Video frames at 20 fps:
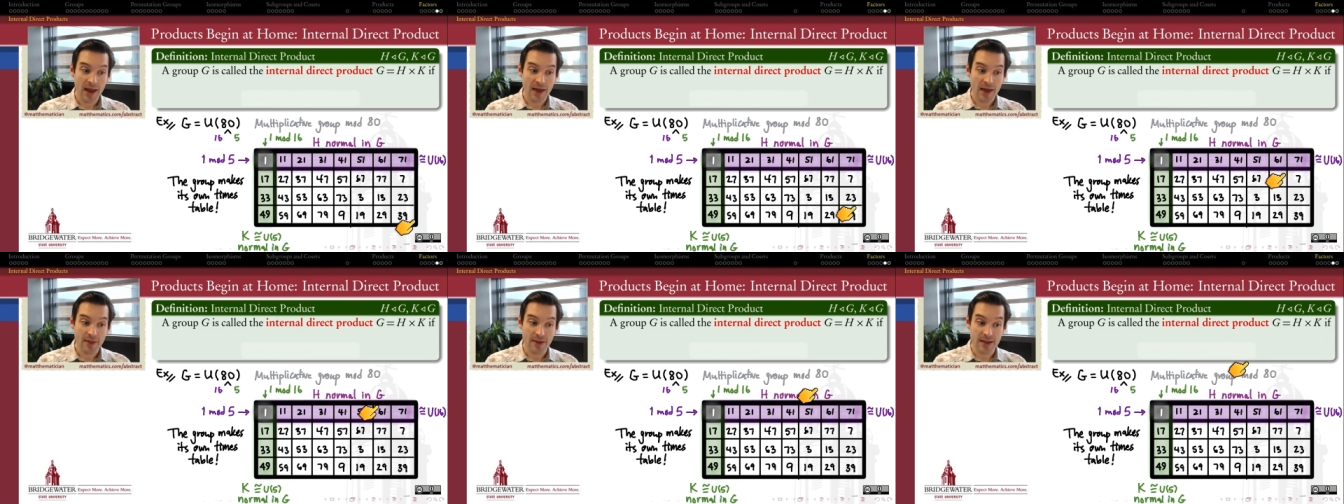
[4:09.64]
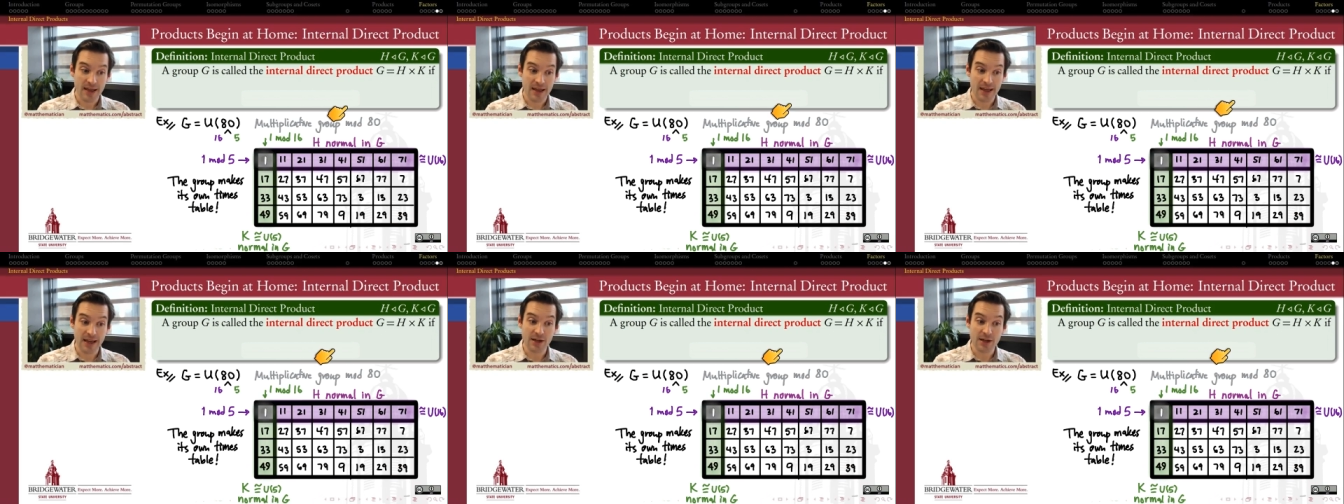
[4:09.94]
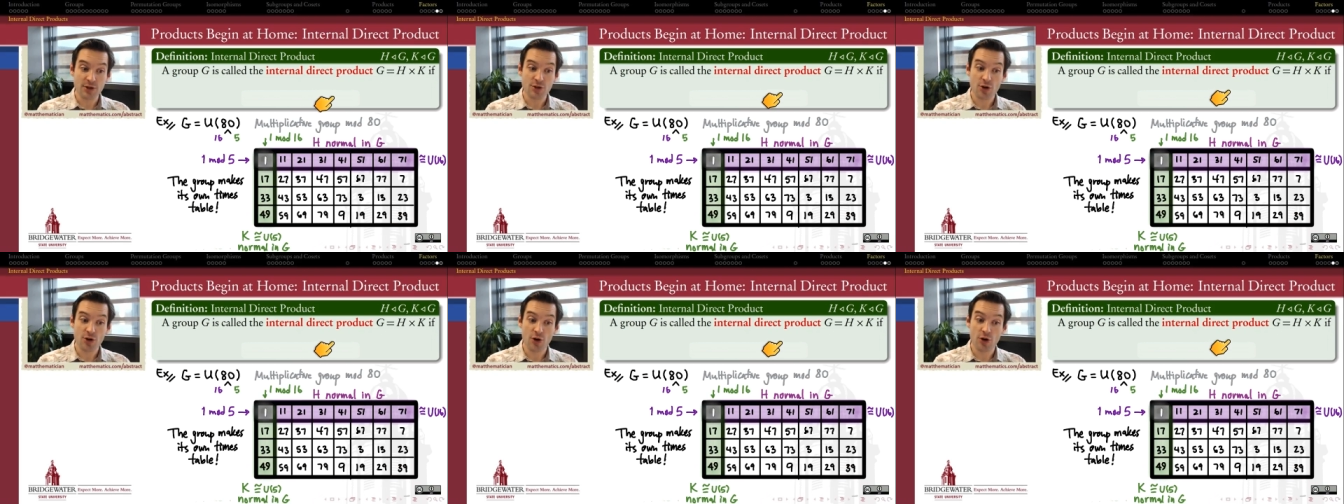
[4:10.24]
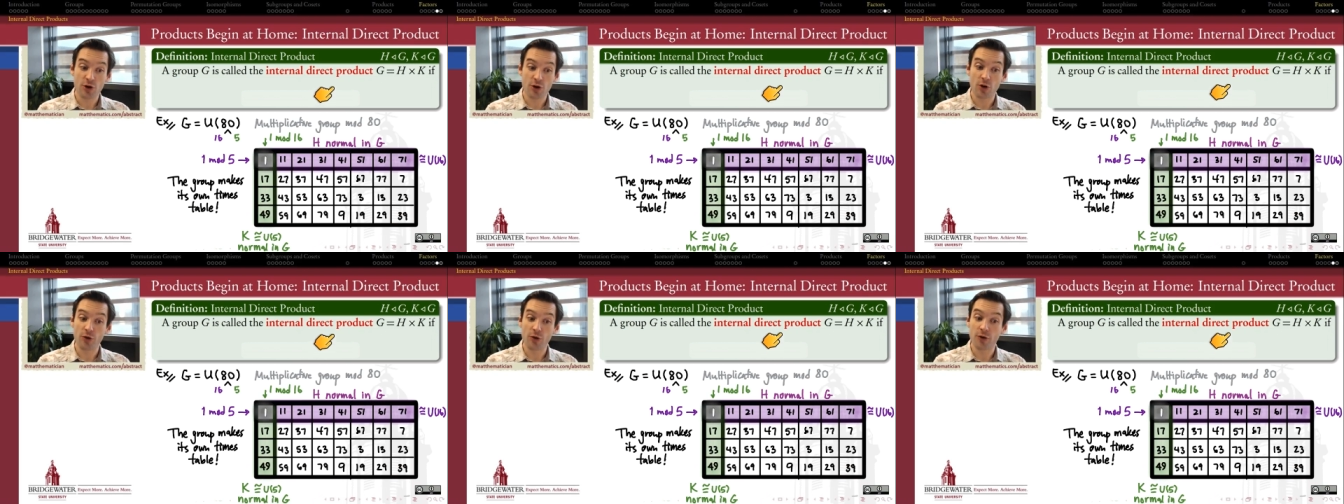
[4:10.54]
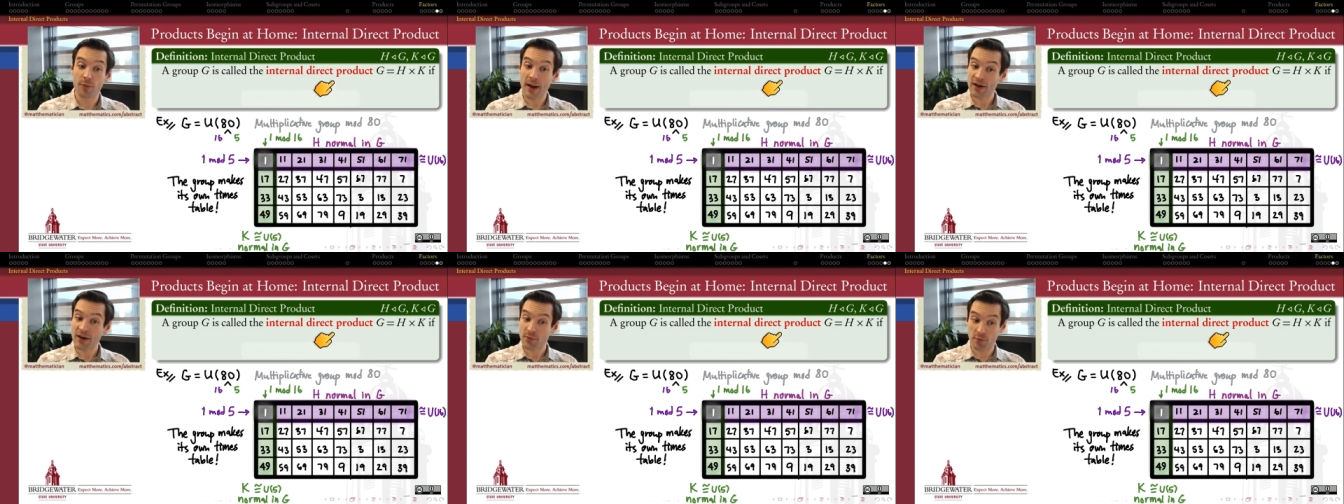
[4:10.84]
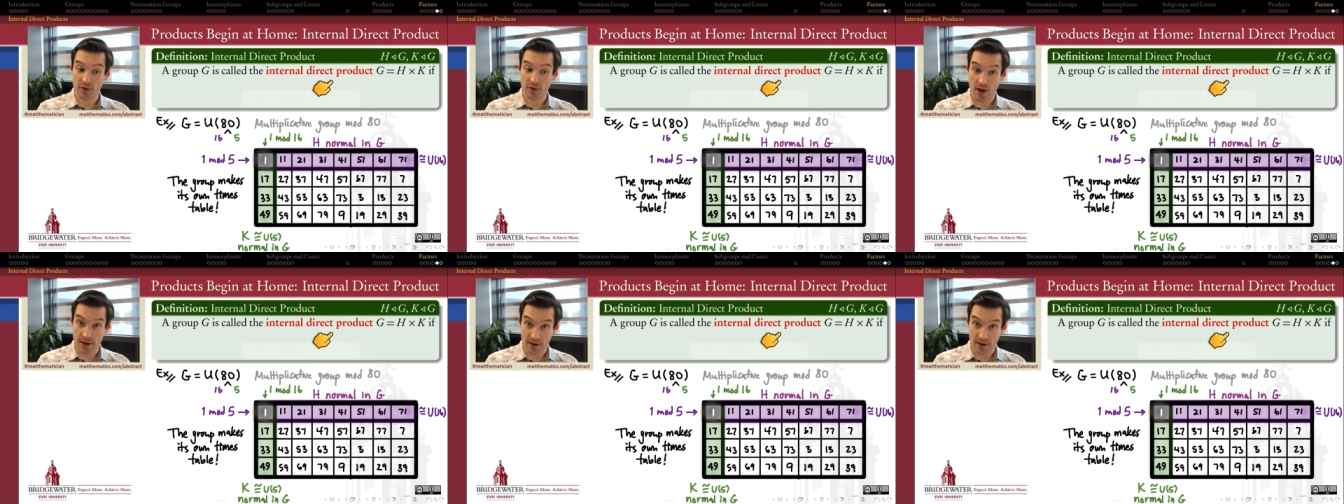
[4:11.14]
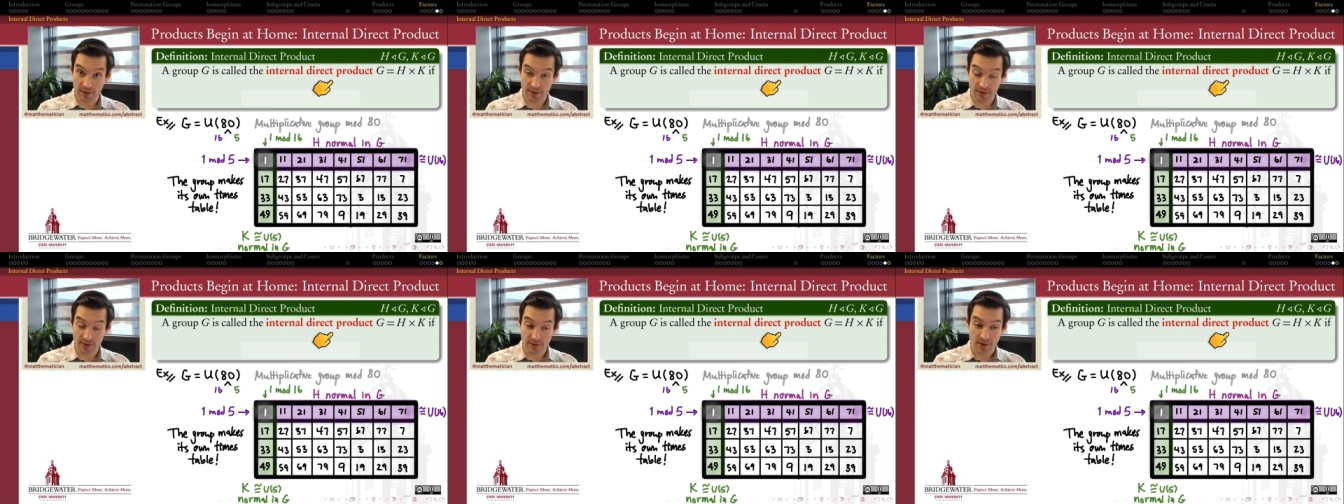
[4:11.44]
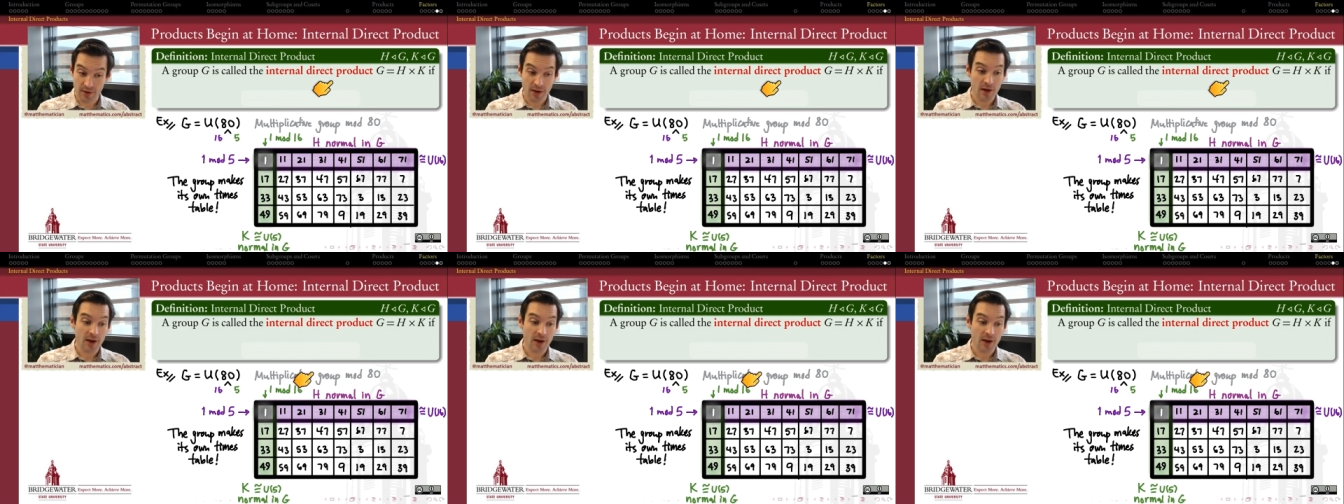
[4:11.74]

the internal direct product